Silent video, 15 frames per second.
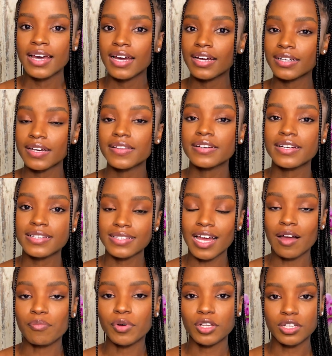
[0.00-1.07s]
Another
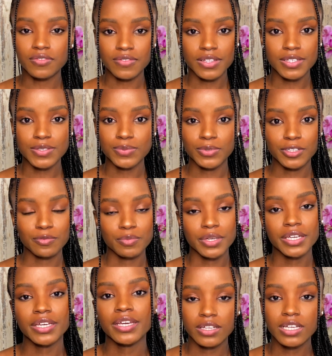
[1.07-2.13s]
example of this would
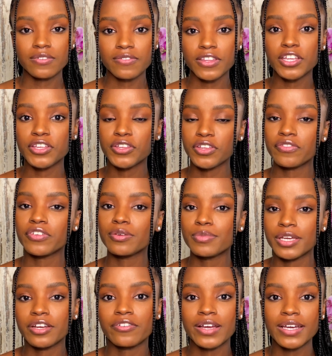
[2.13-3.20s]
be if the
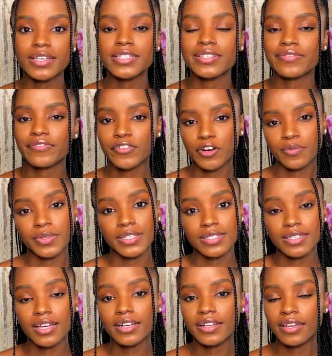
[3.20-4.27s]
UVB rays from the
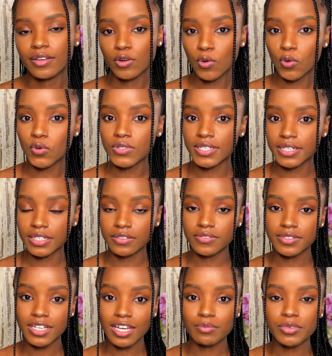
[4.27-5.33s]
sun cause enough
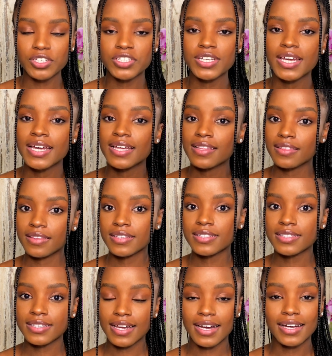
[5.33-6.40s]
damage, this
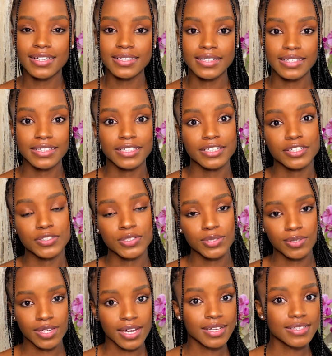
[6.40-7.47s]
can lead to
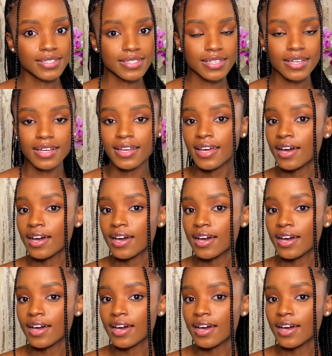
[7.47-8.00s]
cancer.